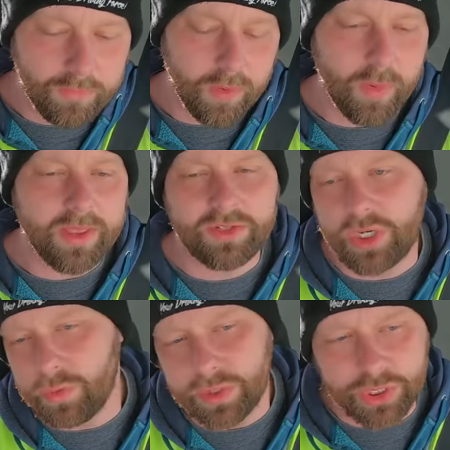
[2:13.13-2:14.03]
over with,
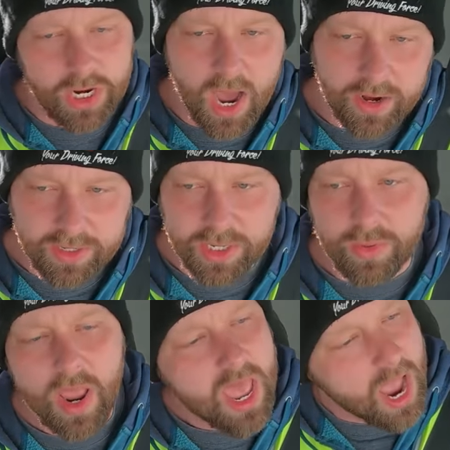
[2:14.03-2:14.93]
do what you got to
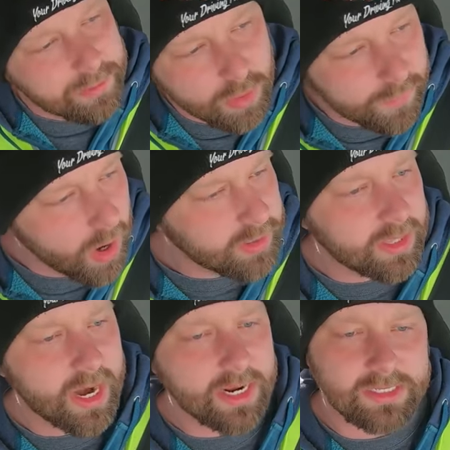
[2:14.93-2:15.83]
do, and move on to
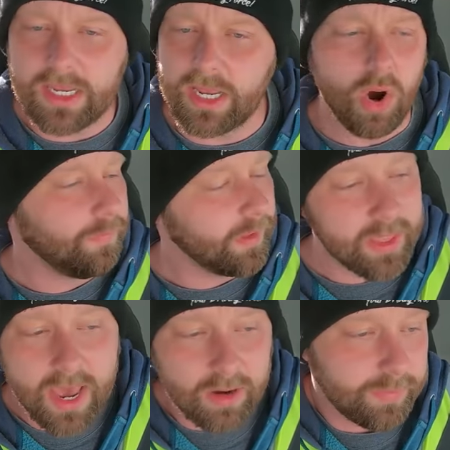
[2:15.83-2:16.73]
the next thing, and
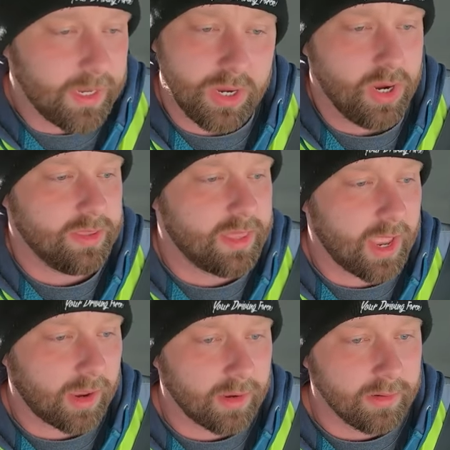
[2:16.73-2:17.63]
hopefully that'll be a good
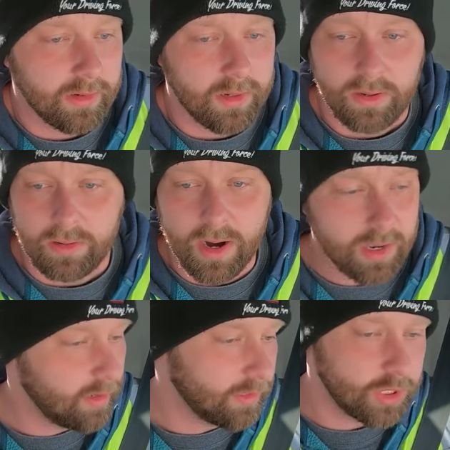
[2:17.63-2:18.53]
thing.
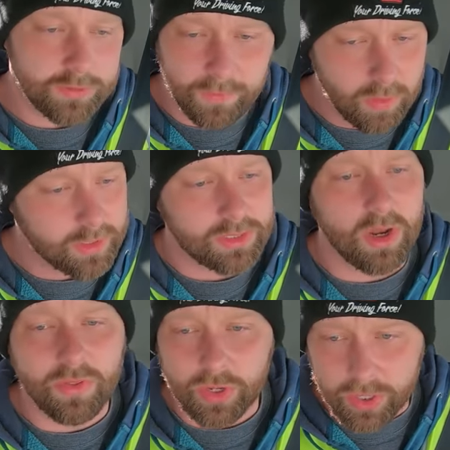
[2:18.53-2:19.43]
Right? You just focus
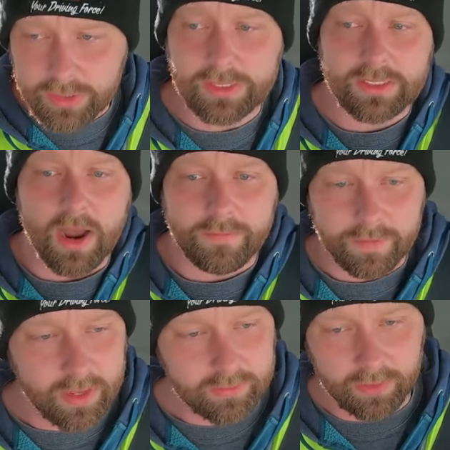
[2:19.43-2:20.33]
on the good stuff.
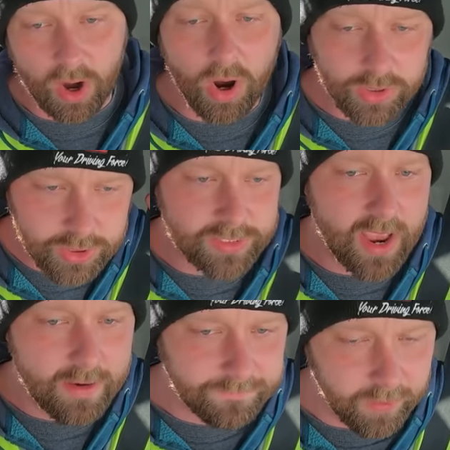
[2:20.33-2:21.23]
It's a conscious
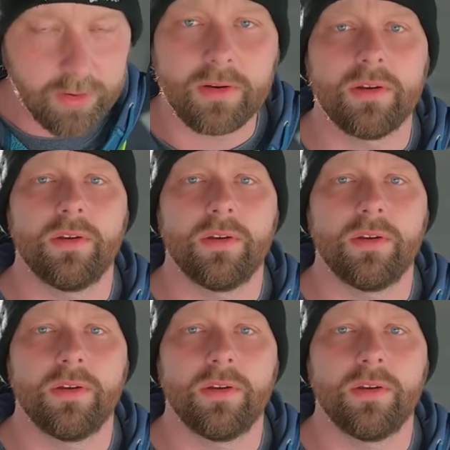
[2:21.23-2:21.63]
effort